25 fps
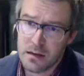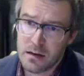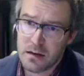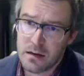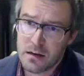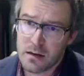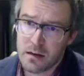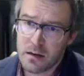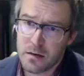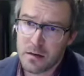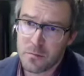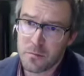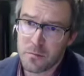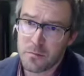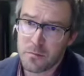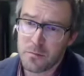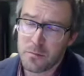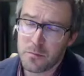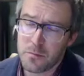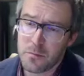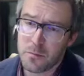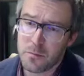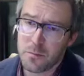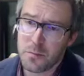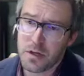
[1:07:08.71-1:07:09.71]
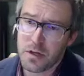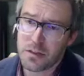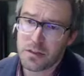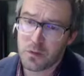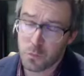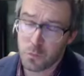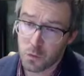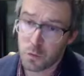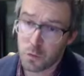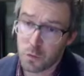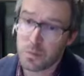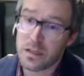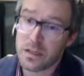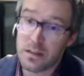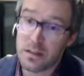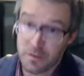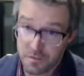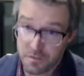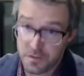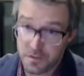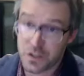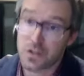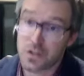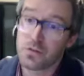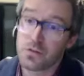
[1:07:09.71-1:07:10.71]
Um, but there will be an
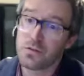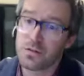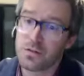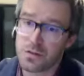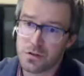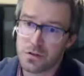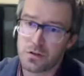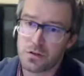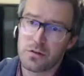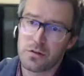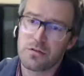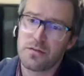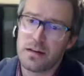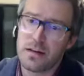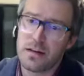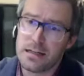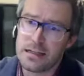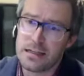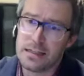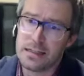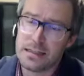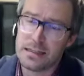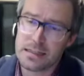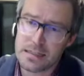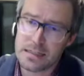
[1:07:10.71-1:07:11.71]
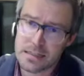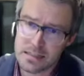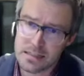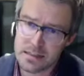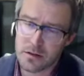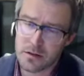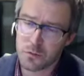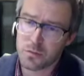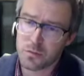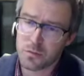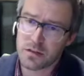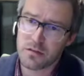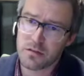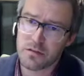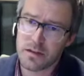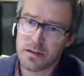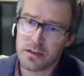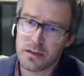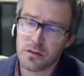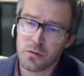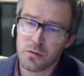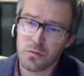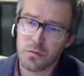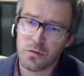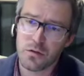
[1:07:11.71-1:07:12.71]
official certified list that'll be
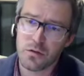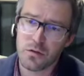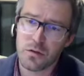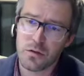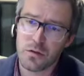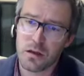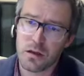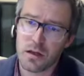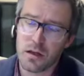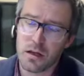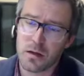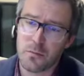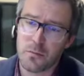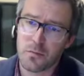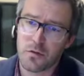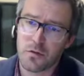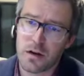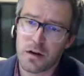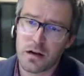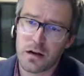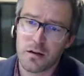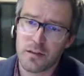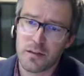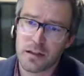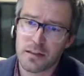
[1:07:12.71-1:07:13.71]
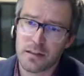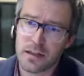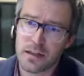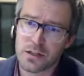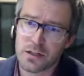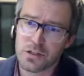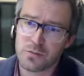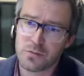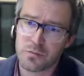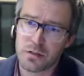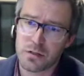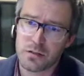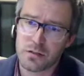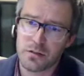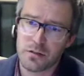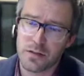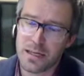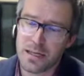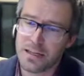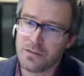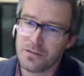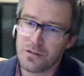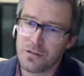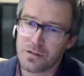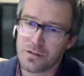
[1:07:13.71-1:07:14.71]
available prior to the election. But you
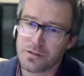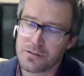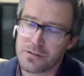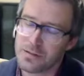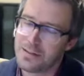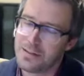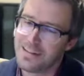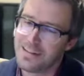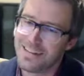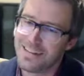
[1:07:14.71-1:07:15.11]
can't just